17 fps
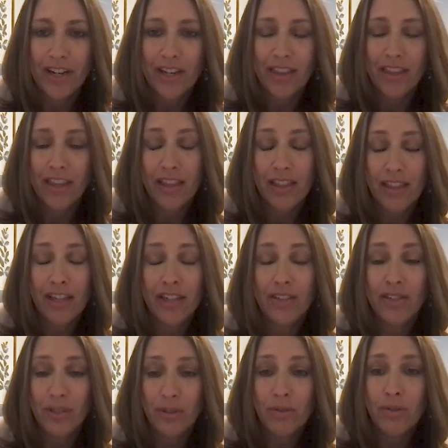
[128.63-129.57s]
And they
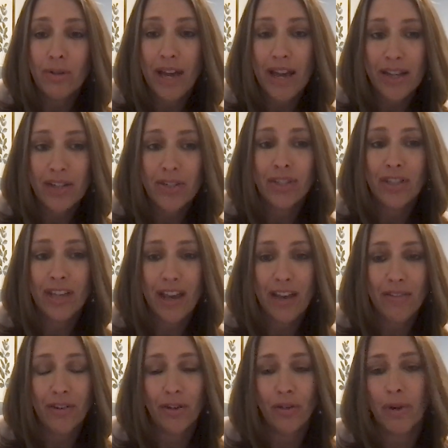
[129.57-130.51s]
do actually
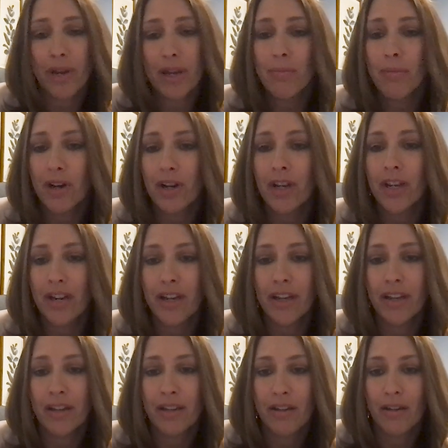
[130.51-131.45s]
have a great
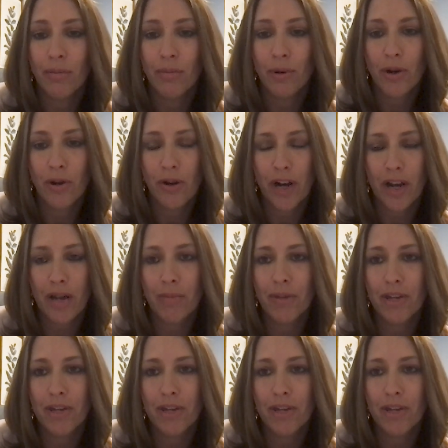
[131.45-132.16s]
marketing program.